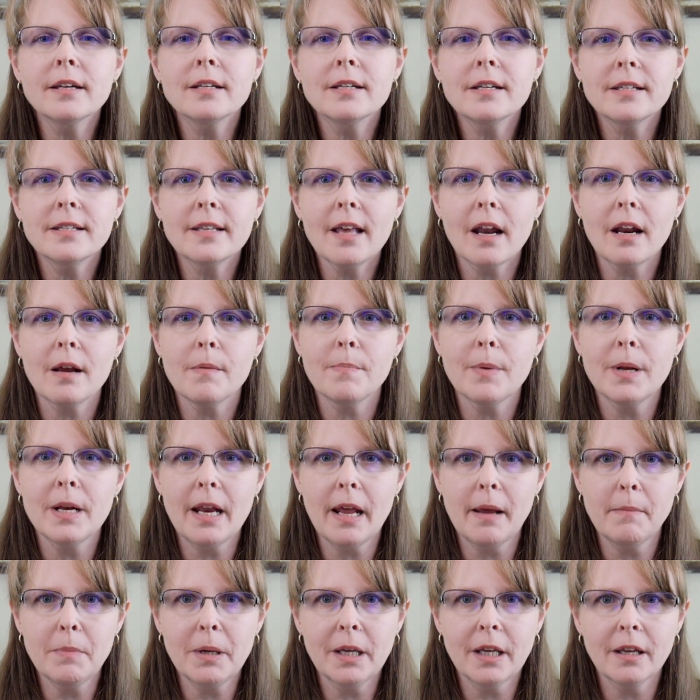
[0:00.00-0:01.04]
to set up a
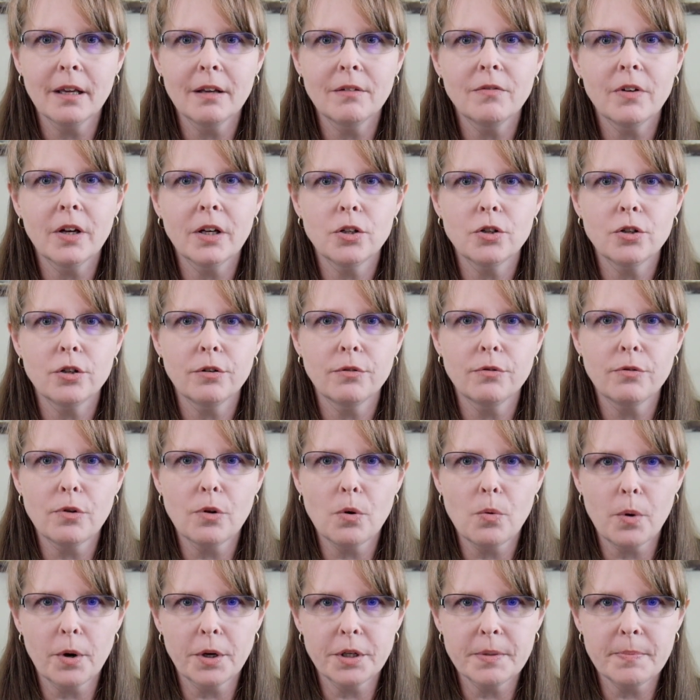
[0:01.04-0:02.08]
naming convention for
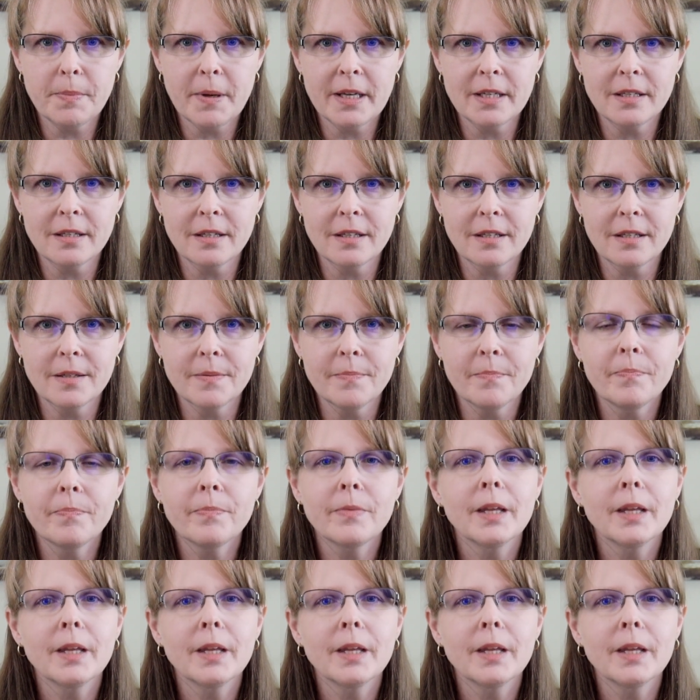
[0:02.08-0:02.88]
workspaces,